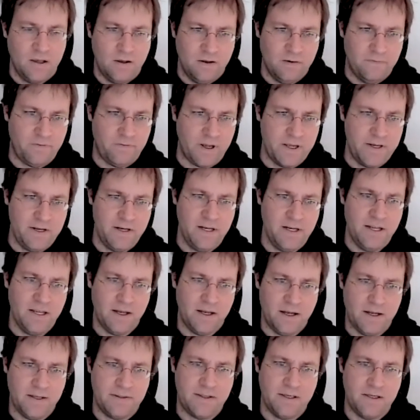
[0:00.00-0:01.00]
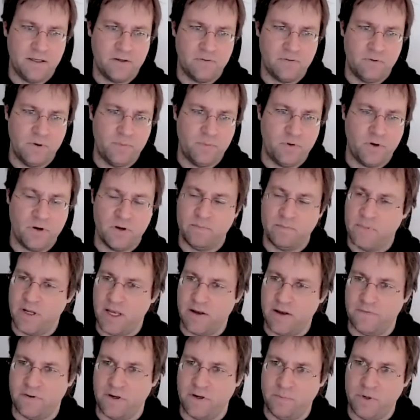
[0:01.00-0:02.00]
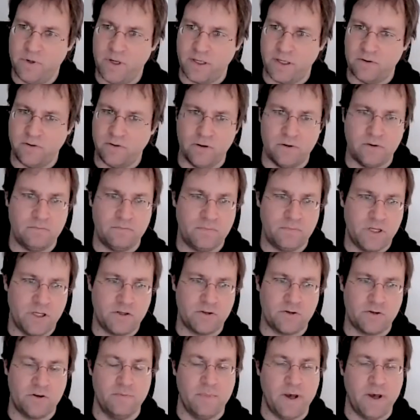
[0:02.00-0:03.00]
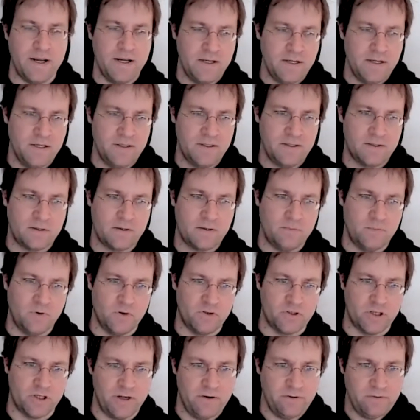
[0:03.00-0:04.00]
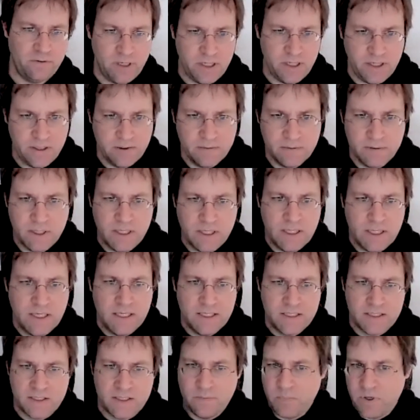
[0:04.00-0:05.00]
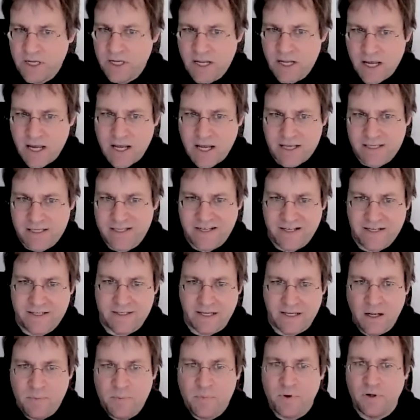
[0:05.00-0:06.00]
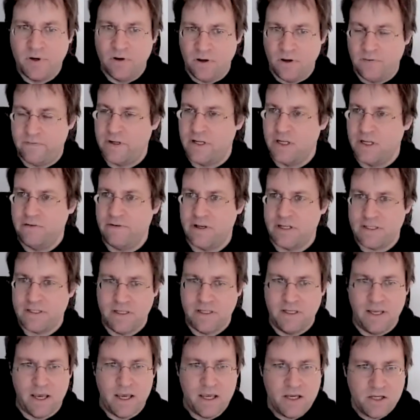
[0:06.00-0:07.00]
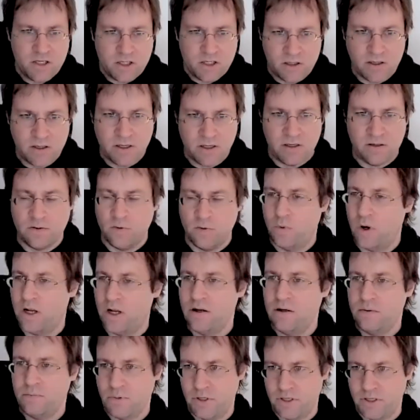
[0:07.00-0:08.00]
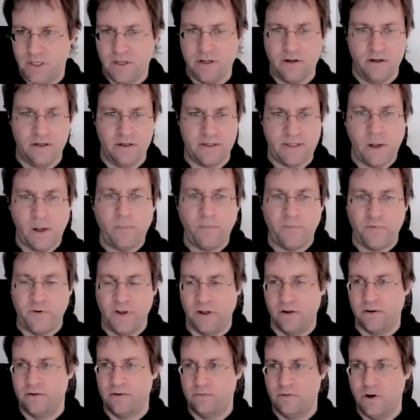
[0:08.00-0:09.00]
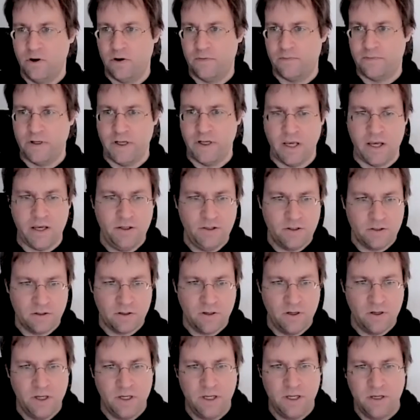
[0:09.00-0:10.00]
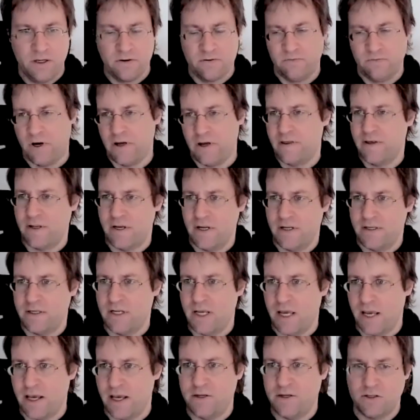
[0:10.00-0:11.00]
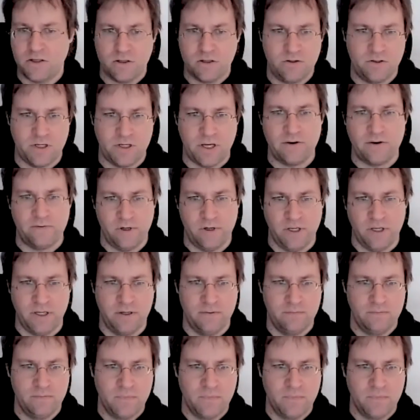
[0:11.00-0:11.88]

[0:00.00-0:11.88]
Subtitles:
Finally, I think the report may have an impact on digital humanities more generally, simply as an example of an investigation into one particular subfield of DH rather than DH generally.